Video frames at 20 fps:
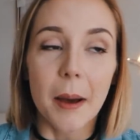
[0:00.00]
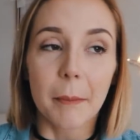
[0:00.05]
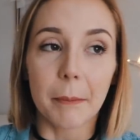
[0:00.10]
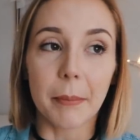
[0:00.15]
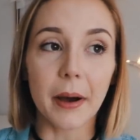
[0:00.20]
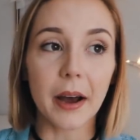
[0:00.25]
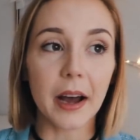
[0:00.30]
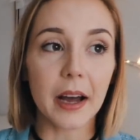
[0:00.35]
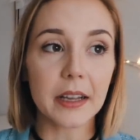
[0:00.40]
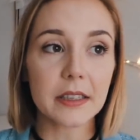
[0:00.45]

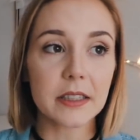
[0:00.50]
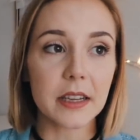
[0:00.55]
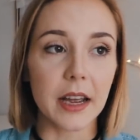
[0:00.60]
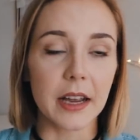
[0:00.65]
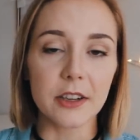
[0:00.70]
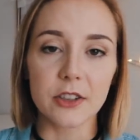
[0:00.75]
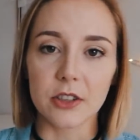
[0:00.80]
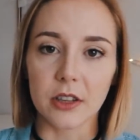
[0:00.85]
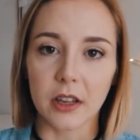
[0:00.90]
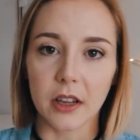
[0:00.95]
But
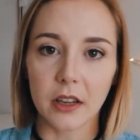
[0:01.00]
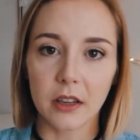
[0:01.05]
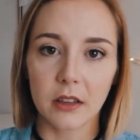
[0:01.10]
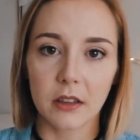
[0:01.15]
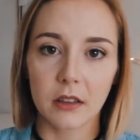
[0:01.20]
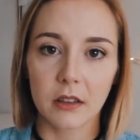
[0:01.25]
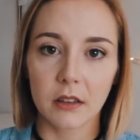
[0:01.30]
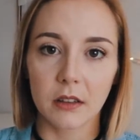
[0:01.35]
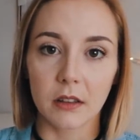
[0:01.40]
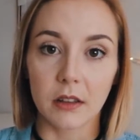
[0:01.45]
actually,
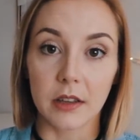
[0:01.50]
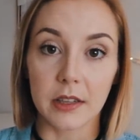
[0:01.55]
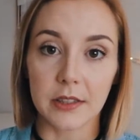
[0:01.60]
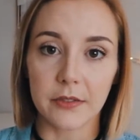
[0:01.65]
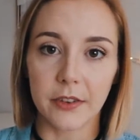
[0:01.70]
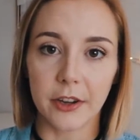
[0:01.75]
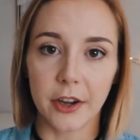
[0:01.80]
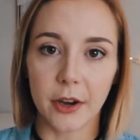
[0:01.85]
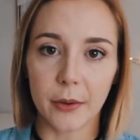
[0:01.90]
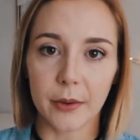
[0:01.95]
this
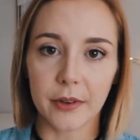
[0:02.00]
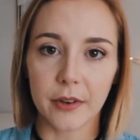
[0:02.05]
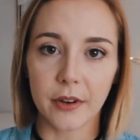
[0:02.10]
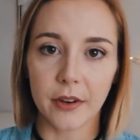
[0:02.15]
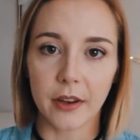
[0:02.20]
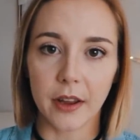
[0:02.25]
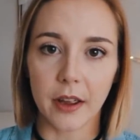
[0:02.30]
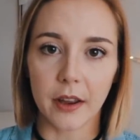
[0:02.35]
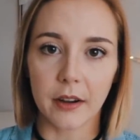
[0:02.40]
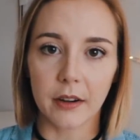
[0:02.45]
video is
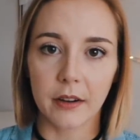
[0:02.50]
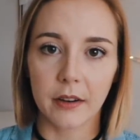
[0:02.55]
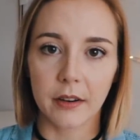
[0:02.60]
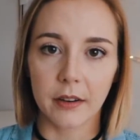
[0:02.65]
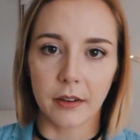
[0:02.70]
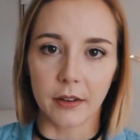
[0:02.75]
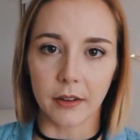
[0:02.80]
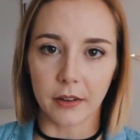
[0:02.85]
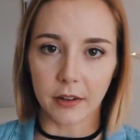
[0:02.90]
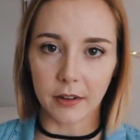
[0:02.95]
not yet.
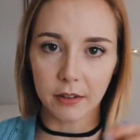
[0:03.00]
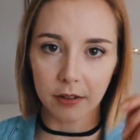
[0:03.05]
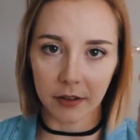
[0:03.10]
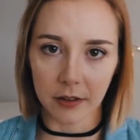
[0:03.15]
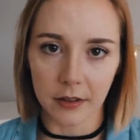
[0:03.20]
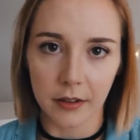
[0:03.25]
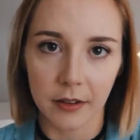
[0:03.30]
Hold on.